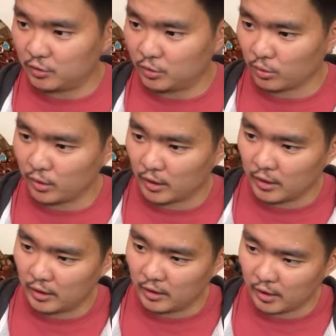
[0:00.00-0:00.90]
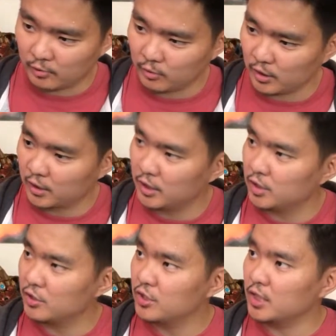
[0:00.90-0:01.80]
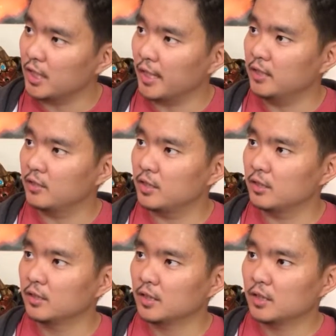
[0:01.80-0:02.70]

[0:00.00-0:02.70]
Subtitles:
sorry, I really didn't see anything.